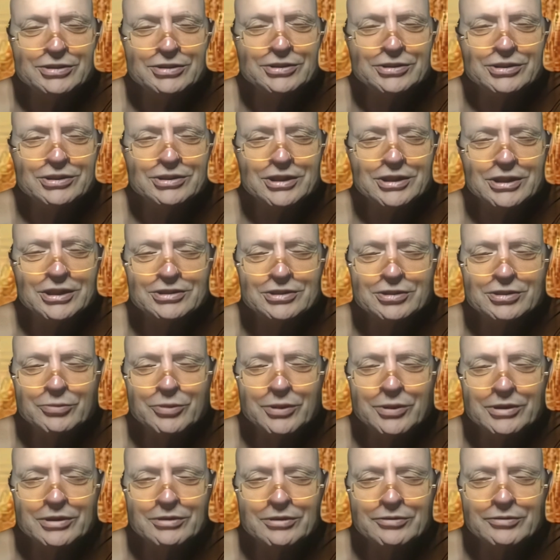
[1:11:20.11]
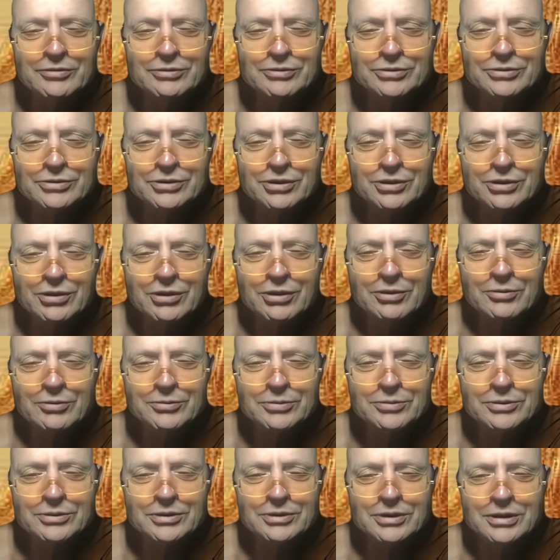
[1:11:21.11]
literature does a wonderful
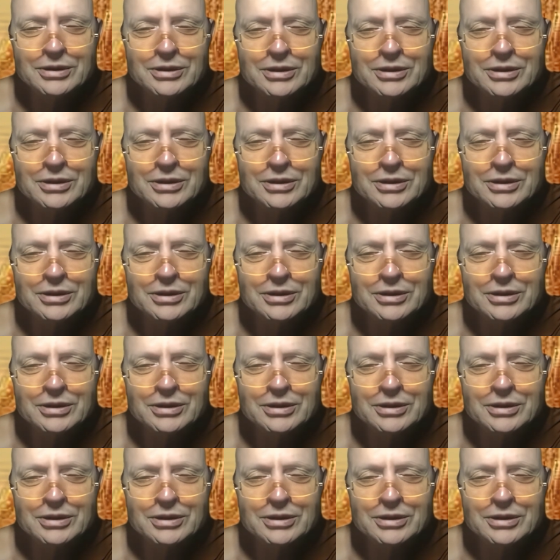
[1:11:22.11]
job.